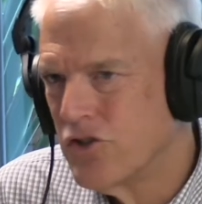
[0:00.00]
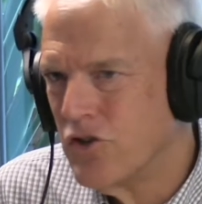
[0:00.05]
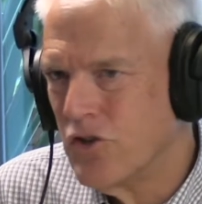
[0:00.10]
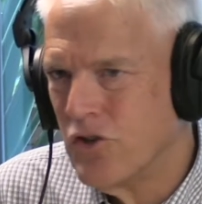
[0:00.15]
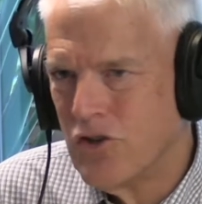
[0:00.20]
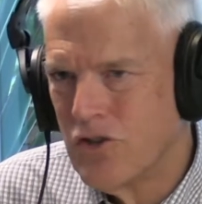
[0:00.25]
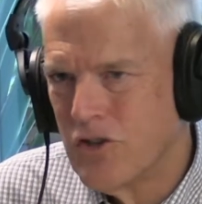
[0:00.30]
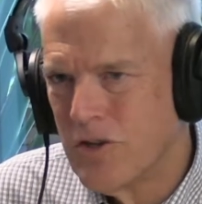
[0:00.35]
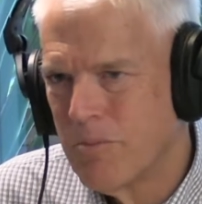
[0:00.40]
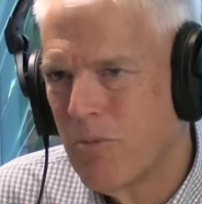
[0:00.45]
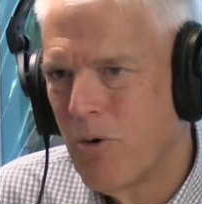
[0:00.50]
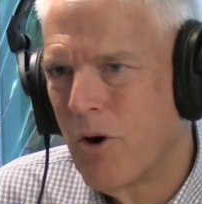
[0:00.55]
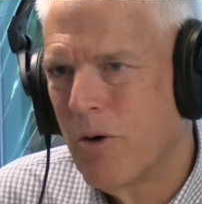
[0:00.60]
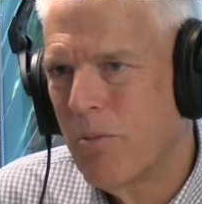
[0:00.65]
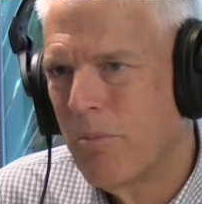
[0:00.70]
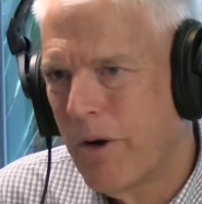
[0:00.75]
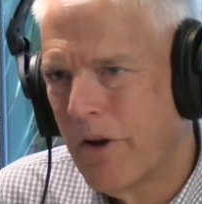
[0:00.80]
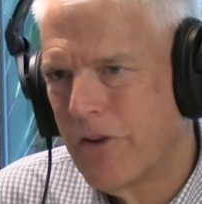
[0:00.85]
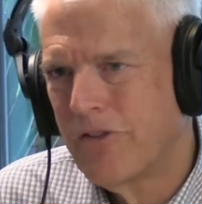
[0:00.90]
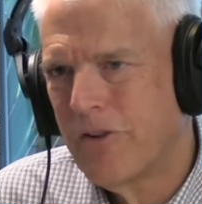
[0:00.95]
do you
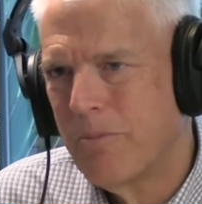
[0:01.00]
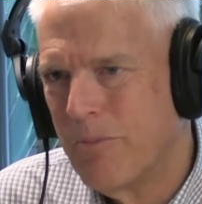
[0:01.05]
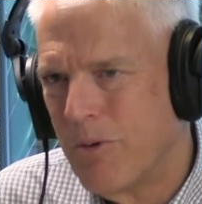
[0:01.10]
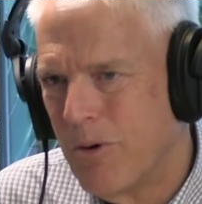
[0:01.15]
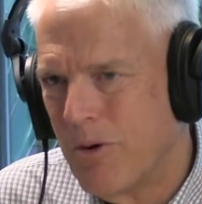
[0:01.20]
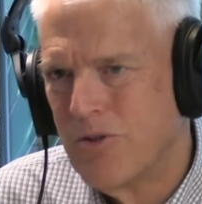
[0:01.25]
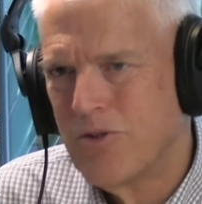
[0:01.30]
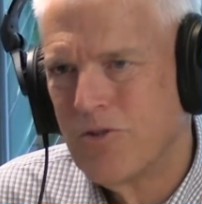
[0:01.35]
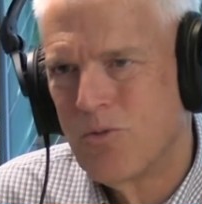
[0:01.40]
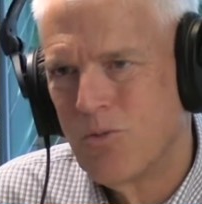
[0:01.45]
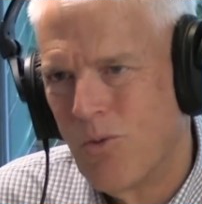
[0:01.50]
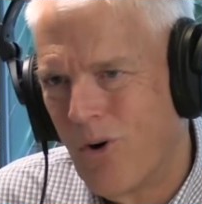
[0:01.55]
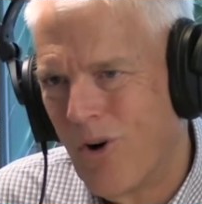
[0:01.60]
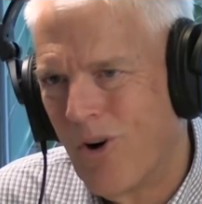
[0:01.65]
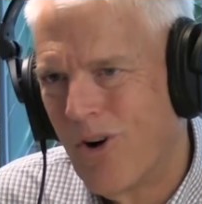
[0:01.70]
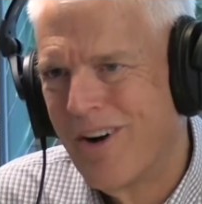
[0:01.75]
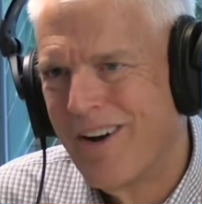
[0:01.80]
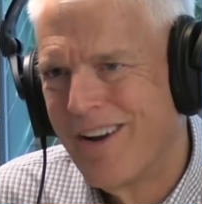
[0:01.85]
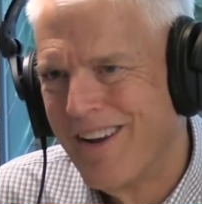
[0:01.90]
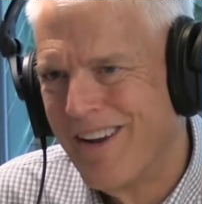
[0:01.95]
support President Putin's
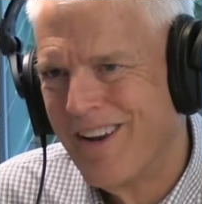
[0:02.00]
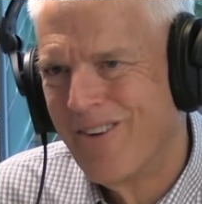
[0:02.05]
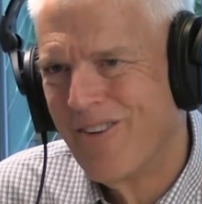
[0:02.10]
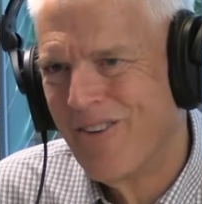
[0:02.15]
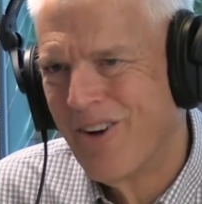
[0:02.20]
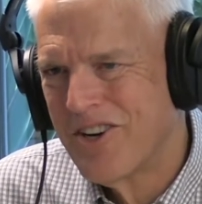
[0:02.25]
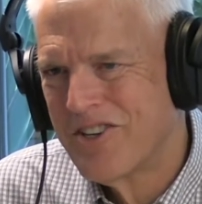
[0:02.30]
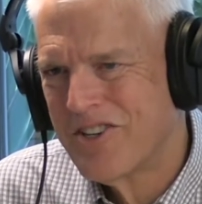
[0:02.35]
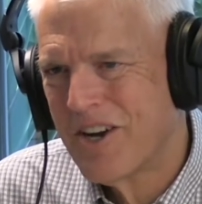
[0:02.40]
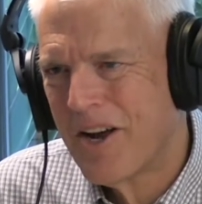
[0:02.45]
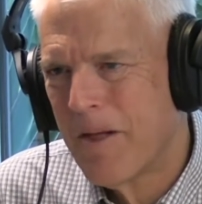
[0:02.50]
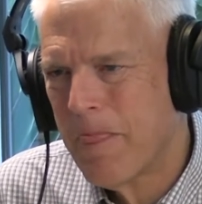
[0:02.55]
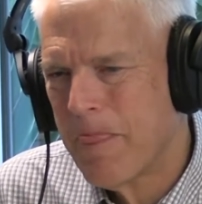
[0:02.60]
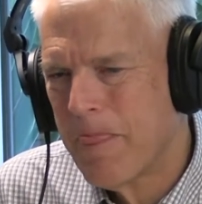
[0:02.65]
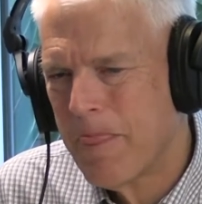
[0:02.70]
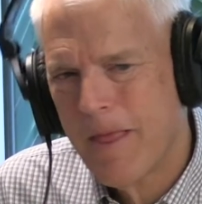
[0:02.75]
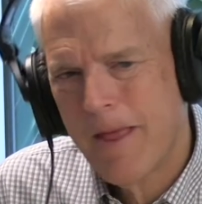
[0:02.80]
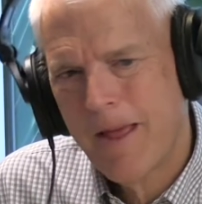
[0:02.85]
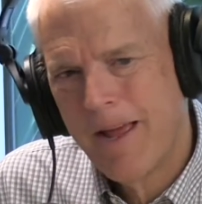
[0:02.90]
war in Russia?